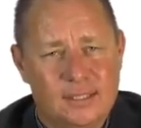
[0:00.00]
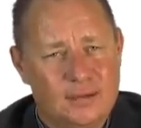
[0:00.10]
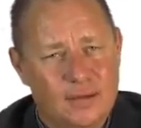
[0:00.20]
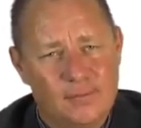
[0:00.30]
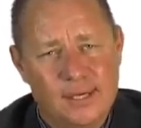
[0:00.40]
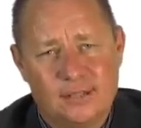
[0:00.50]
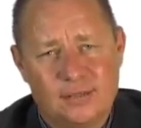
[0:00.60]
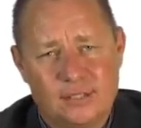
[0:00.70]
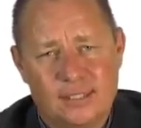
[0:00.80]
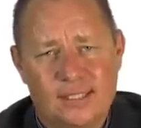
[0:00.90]
go back to
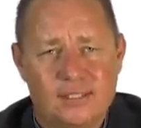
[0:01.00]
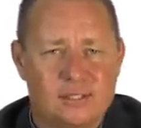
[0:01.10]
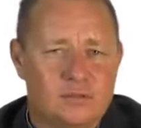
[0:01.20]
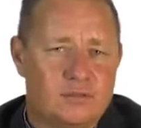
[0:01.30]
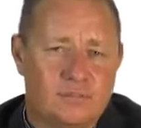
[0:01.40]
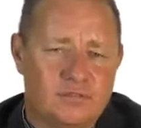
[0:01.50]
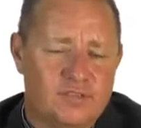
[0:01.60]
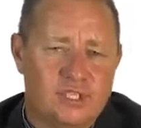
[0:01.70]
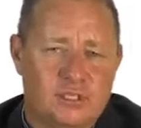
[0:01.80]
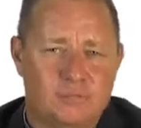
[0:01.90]
the standards of your
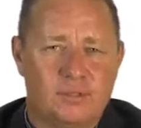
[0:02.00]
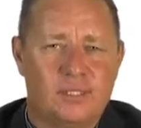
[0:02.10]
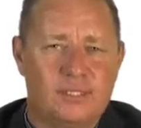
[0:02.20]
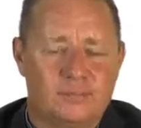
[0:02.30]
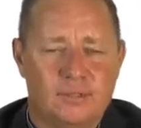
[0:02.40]
professional bodies.